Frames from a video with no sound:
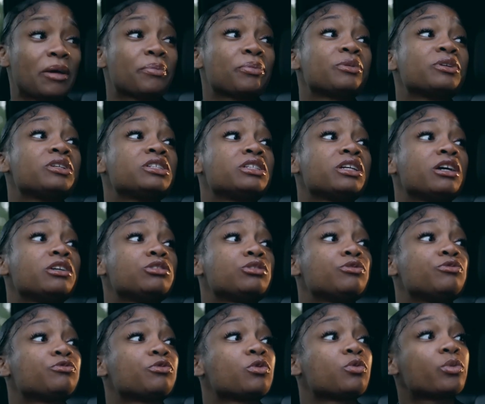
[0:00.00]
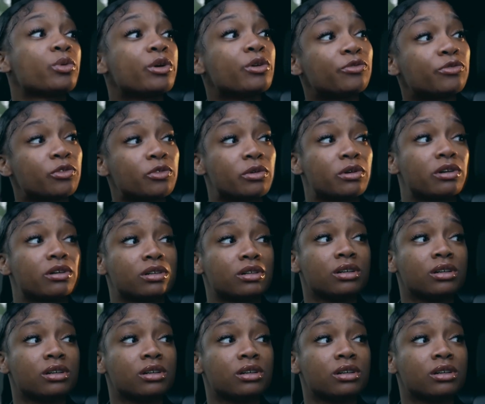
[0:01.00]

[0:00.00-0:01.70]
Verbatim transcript: But I end up letting her go.